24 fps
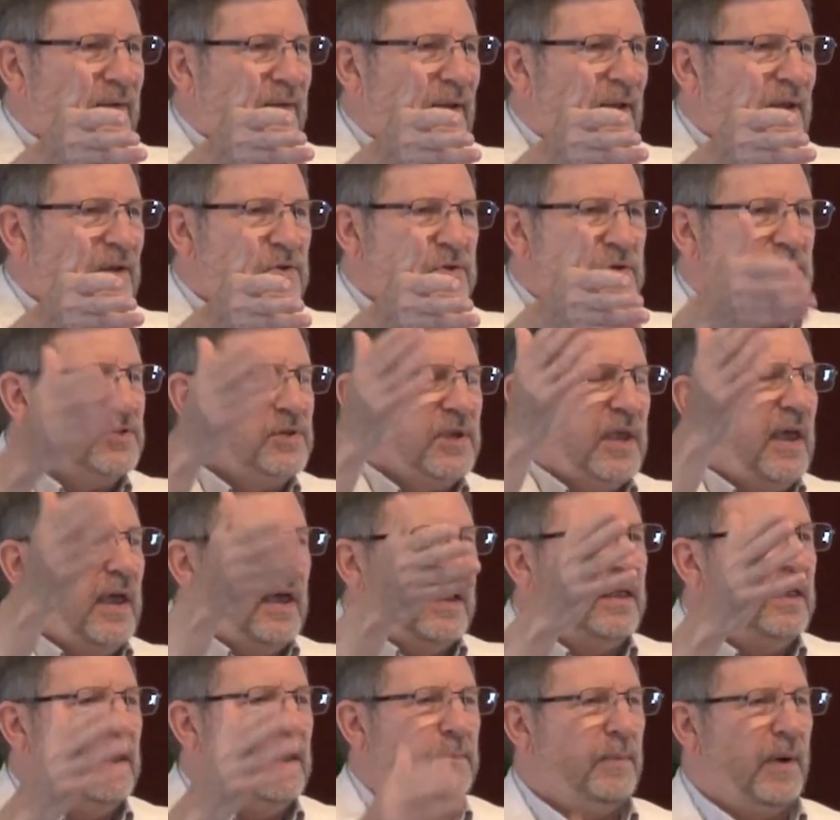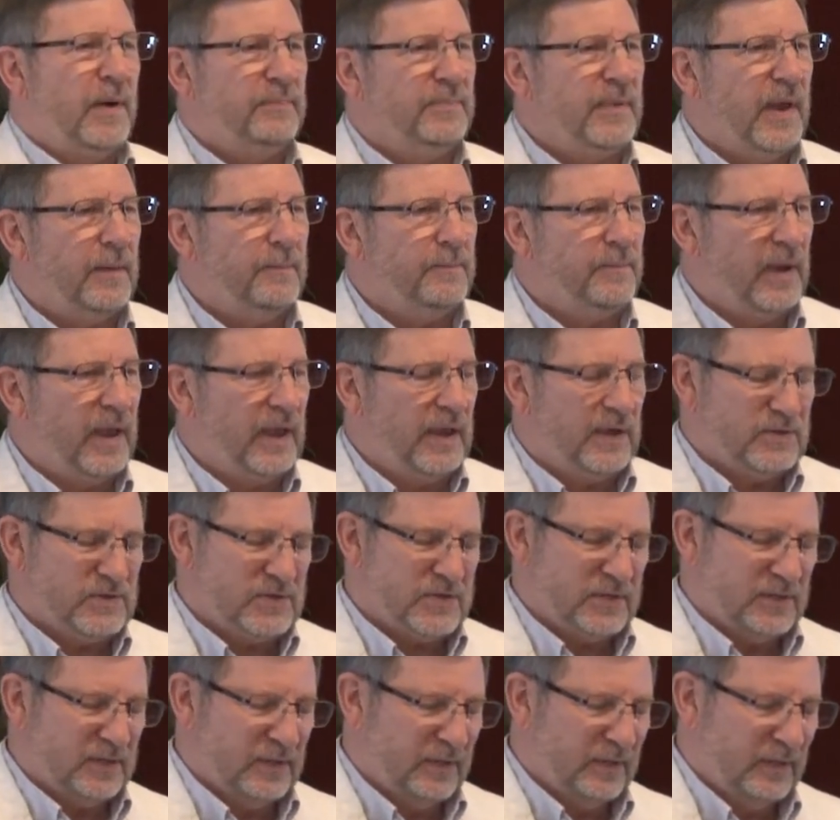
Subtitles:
He just can't keep up that pace."